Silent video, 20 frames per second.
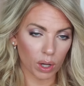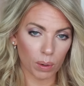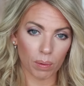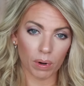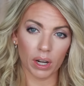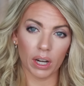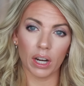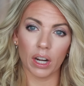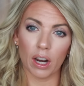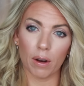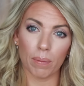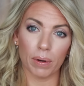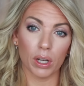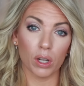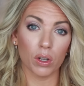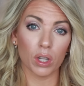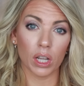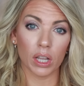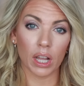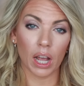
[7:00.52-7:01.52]
really pretty, and I've been
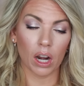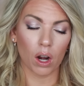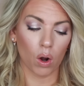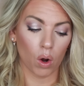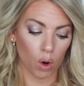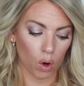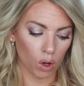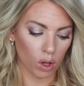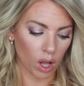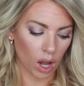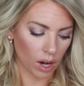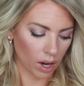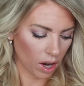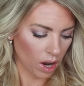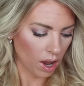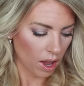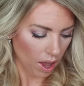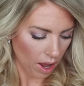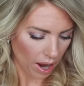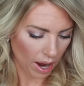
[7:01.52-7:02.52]
using that a whole lot
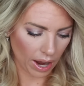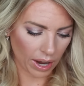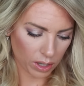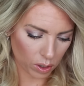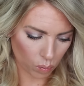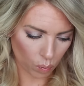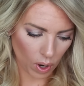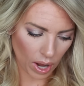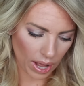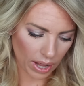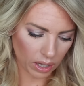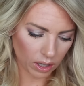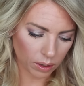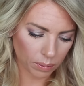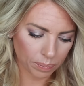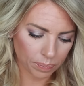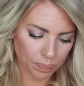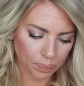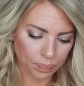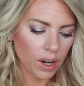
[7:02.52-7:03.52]
as well.